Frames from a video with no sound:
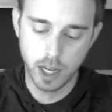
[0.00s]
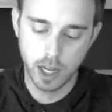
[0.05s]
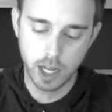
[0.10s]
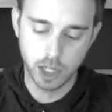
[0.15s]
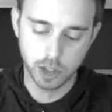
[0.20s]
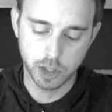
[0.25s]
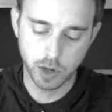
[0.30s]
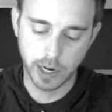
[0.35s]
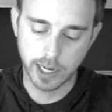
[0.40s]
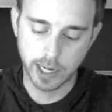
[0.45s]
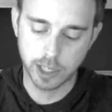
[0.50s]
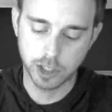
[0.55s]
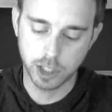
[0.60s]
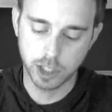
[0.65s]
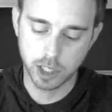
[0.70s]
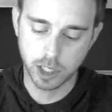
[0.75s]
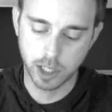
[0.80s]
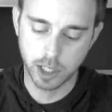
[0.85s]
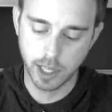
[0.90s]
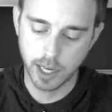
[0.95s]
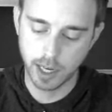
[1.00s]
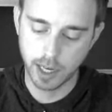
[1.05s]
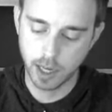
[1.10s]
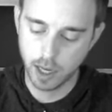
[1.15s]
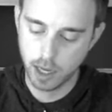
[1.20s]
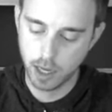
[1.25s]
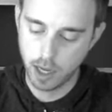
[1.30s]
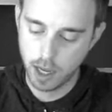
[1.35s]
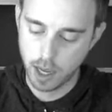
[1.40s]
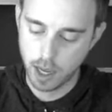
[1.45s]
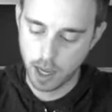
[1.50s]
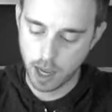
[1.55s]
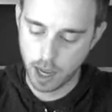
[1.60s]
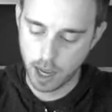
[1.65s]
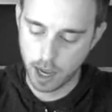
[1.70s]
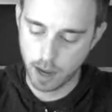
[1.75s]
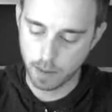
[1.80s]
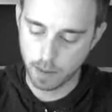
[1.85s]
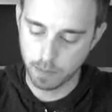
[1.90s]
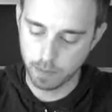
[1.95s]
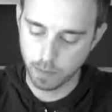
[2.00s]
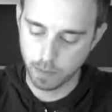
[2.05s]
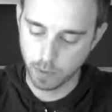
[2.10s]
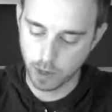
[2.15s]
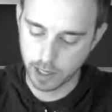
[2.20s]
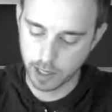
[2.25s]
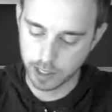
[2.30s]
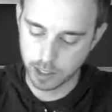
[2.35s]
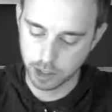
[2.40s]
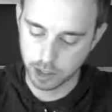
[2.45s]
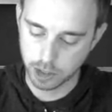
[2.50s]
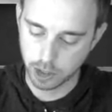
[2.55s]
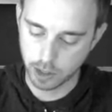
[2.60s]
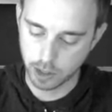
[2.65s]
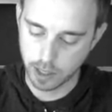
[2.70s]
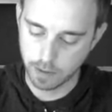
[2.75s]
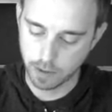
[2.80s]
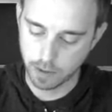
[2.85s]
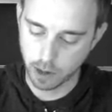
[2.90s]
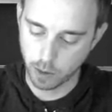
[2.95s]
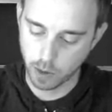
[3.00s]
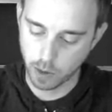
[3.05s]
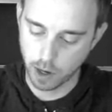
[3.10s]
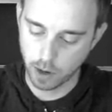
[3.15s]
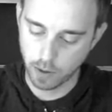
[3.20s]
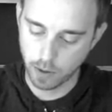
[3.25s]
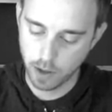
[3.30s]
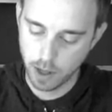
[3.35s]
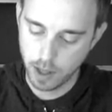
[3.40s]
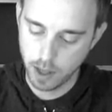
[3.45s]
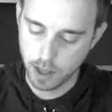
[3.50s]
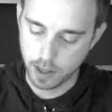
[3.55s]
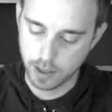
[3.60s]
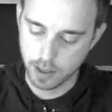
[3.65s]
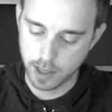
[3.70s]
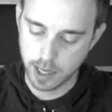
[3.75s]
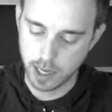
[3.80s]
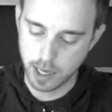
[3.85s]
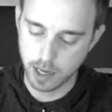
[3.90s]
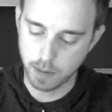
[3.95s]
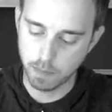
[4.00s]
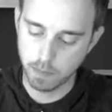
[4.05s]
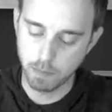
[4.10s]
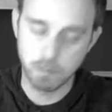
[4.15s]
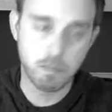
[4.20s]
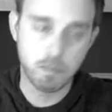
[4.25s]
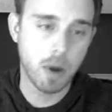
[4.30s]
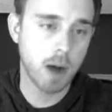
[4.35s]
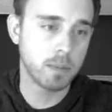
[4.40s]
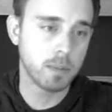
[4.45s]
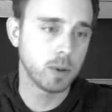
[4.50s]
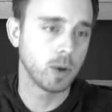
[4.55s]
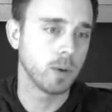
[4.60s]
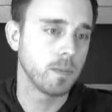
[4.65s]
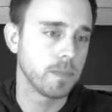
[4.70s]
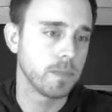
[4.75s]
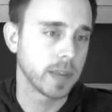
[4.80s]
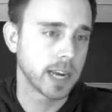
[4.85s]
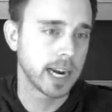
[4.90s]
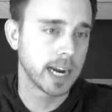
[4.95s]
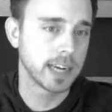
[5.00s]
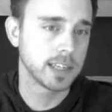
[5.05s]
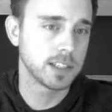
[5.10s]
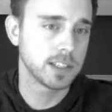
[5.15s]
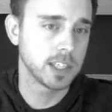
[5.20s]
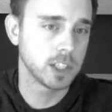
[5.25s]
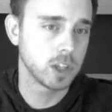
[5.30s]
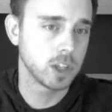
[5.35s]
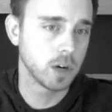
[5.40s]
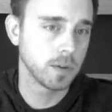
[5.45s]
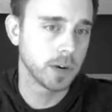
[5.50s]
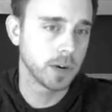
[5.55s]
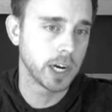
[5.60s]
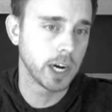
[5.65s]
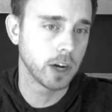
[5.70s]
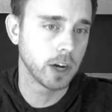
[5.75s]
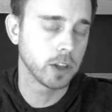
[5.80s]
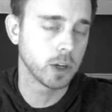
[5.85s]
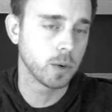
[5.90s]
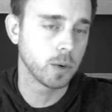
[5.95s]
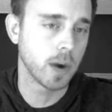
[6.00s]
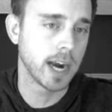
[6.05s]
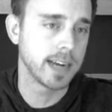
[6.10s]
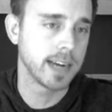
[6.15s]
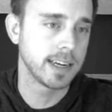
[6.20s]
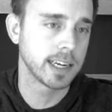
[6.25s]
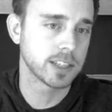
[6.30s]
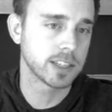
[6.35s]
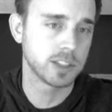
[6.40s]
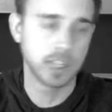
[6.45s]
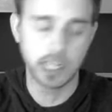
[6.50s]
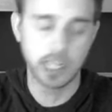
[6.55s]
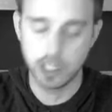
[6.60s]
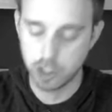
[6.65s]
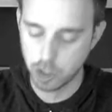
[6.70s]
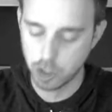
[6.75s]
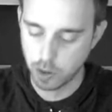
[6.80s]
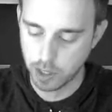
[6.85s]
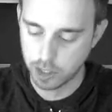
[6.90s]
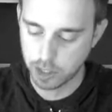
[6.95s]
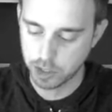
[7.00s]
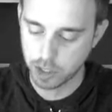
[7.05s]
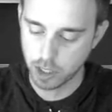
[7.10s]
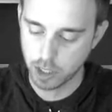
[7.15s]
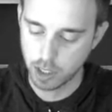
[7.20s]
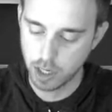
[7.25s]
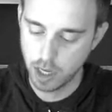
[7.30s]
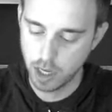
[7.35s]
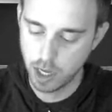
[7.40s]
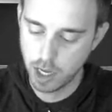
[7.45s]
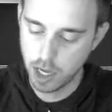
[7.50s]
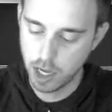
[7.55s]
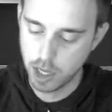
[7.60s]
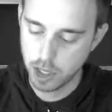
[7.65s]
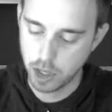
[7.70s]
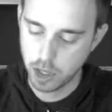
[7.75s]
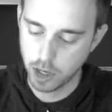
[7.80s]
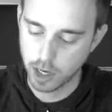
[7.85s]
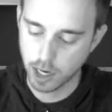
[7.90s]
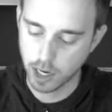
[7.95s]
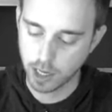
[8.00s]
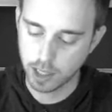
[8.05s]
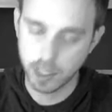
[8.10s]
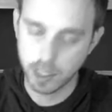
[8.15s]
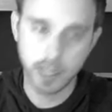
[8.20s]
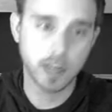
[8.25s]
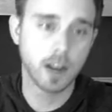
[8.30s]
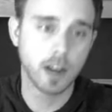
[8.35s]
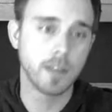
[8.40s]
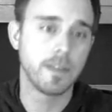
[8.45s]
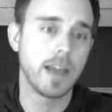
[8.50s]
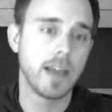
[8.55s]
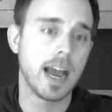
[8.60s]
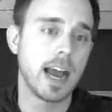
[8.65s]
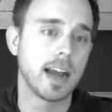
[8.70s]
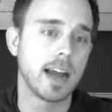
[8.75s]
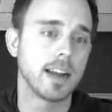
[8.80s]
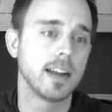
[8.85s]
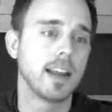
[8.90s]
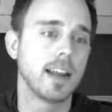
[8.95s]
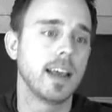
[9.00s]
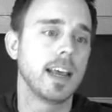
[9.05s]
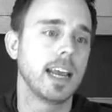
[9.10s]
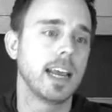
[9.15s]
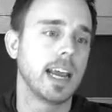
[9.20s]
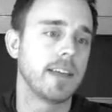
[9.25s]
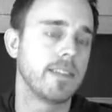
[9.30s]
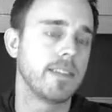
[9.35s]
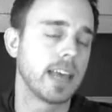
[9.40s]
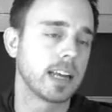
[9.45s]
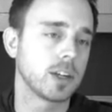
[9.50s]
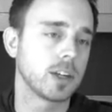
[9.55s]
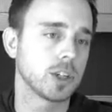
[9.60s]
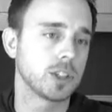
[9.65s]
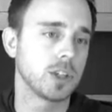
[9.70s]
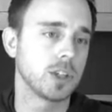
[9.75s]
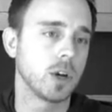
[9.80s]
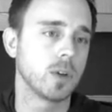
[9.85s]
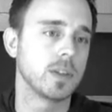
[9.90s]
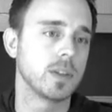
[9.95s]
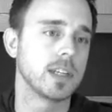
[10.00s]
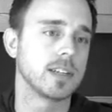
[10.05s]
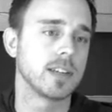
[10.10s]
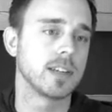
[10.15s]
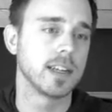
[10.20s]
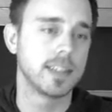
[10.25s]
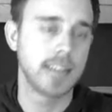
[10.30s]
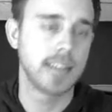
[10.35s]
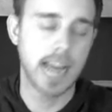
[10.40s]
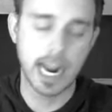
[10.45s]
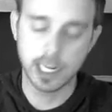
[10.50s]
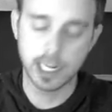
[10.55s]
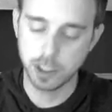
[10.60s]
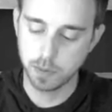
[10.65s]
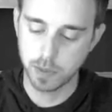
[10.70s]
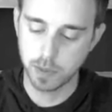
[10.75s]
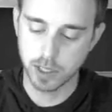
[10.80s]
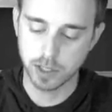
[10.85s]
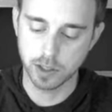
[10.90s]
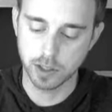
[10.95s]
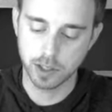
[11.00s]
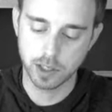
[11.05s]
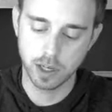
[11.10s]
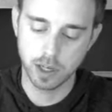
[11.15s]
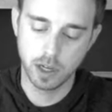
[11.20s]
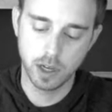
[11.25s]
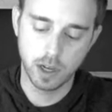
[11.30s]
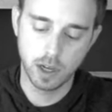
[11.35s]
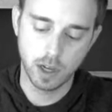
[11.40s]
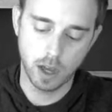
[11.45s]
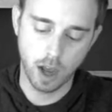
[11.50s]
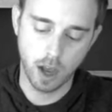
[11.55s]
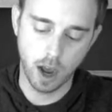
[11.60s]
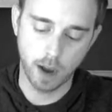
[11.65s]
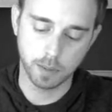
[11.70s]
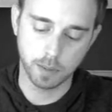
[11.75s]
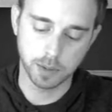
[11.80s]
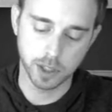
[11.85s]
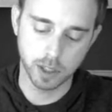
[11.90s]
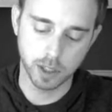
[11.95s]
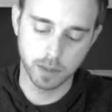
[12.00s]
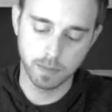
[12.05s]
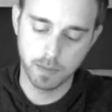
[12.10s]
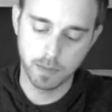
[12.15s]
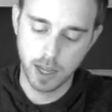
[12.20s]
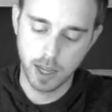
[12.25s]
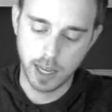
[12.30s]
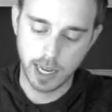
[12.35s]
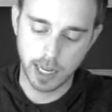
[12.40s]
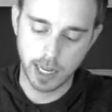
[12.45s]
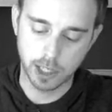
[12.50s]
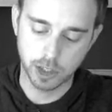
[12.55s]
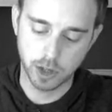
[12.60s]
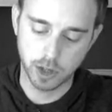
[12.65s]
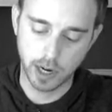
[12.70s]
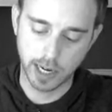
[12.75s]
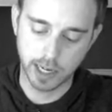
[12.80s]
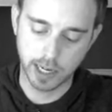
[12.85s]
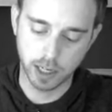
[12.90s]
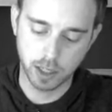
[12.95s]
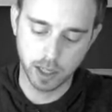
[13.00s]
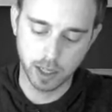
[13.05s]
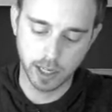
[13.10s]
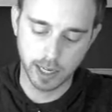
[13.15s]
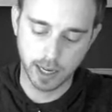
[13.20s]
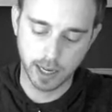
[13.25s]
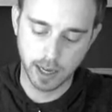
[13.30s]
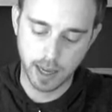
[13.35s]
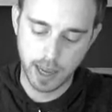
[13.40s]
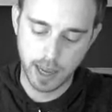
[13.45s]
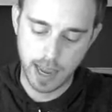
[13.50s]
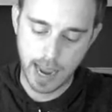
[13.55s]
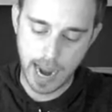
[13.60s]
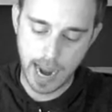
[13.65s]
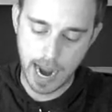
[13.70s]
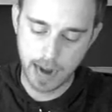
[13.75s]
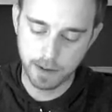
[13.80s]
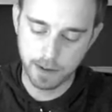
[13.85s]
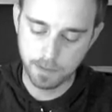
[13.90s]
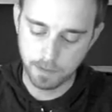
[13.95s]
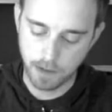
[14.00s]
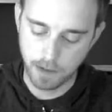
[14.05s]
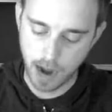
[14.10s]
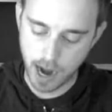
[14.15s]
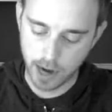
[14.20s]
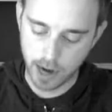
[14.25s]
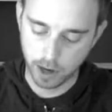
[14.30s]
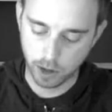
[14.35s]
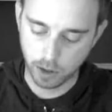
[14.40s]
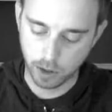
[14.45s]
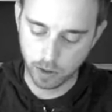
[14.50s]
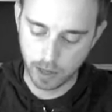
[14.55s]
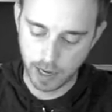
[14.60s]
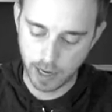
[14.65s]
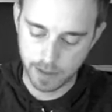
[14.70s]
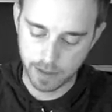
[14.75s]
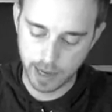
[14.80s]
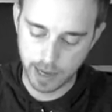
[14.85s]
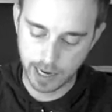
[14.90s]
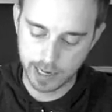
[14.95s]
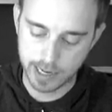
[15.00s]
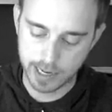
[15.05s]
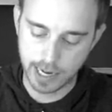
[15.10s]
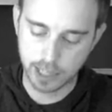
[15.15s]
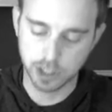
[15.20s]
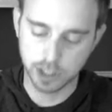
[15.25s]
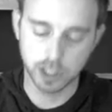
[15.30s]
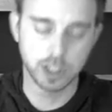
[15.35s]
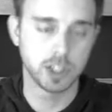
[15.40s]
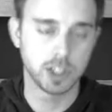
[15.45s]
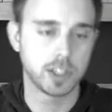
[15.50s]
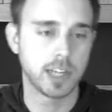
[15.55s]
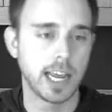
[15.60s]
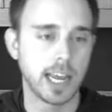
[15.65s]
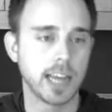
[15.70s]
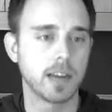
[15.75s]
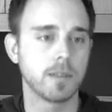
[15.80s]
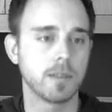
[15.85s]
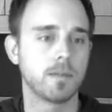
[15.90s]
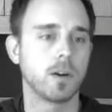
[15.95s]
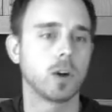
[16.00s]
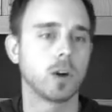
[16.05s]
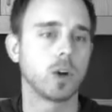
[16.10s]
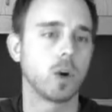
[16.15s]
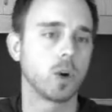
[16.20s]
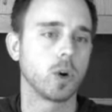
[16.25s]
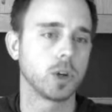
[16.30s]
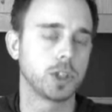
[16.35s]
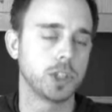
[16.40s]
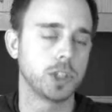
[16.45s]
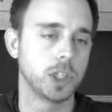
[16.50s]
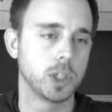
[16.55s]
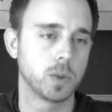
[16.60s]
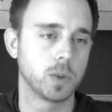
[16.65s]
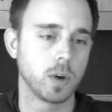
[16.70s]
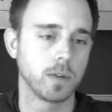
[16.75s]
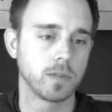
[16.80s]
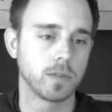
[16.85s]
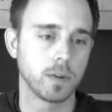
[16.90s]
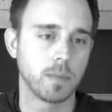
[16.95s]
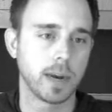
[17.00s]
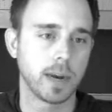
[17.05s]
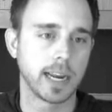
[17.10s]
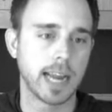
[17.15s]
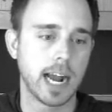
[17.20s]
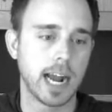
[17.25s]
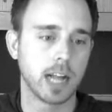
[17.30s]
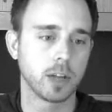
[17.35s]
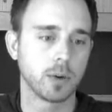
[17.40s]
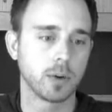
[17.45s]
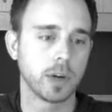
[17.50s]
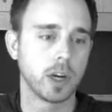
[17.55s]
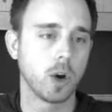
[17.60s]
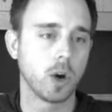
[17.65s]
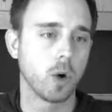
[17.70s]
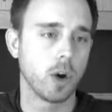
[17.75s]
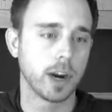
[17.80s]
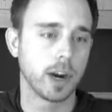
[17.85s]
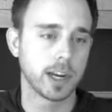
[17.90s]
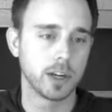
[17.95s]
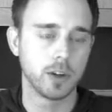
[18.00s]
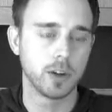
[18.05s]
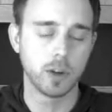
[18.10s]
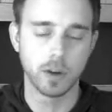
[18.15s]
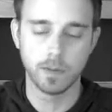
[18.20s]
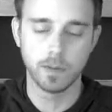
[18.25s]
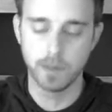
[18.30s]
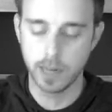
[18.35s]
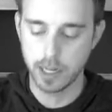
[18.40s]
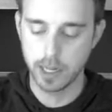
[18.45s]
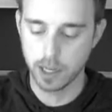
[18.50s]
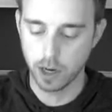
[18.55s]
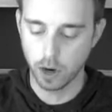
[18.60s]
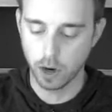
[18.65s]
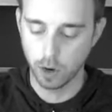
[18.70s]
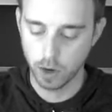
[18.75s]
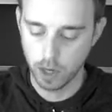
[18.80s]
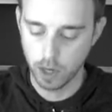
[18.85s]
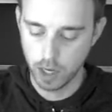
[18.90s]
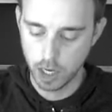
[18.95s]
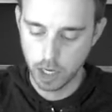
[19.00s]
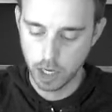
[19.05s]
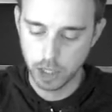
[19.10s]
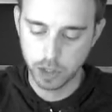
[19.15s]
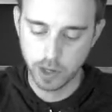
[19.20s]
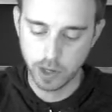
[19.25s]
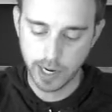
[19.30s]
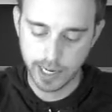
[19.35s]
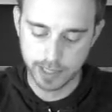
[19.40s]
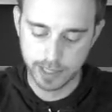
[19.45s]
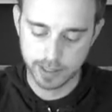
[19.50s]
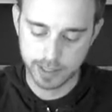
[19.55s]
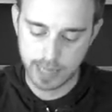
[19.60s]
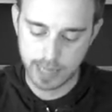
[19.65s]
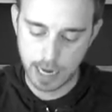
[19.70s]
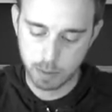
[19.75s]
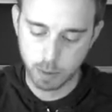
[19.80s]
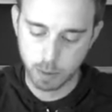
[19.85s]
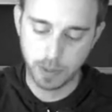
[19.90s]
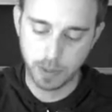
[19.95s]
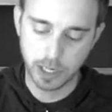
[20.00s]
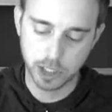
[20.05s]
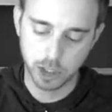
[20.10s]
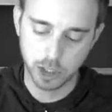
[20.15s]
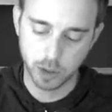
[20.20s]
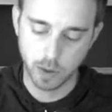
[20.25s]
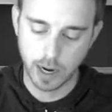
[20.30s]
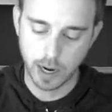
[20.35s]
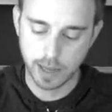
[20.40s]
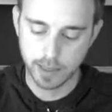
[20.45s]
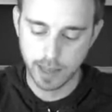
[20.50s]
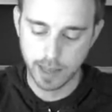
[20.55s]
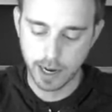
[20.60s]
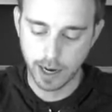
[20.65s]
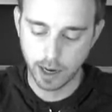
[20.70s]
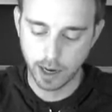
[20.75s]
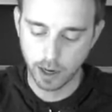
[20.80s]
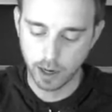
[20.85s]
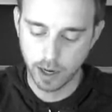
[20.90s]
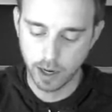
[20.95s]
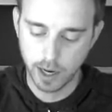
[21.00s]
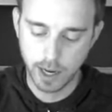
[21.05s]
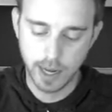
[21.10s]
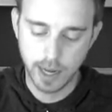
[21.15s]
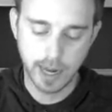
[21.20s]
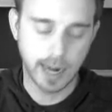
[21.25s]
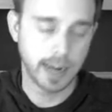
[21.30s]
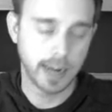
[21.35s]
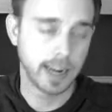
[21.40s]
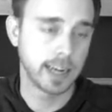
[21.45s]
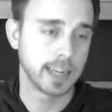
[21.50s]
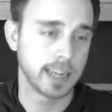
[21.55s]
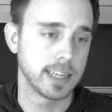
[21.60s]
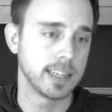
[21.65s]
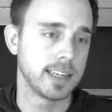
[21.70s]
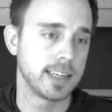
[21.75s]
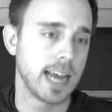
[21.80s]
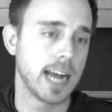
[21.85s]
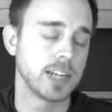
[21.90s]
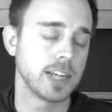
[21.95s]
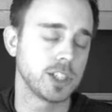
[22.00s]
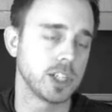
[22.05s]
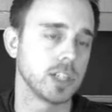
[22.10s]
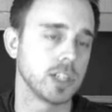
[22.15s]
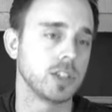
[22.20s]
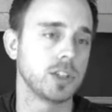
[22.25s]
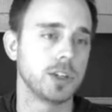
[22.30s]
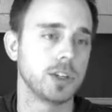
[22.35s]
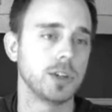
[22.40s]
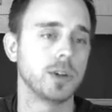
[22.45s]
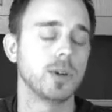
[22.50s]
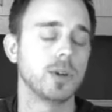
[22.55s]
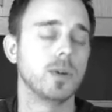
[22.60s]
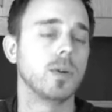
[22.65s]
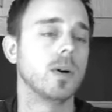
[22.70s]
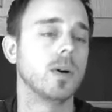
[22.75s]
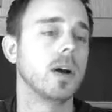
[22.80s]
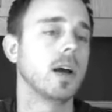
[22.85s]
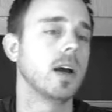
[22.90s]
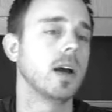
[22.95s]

So I could just click, I didn't show that very well. The bubble that kind of sits over here on the right next to each question, you can click on that and that'll show this attachments option. And so I can click add file and then I can actually just take a photo or choose one from my gallery, or I can do a video. So I could snap a picture right there and I could attach it to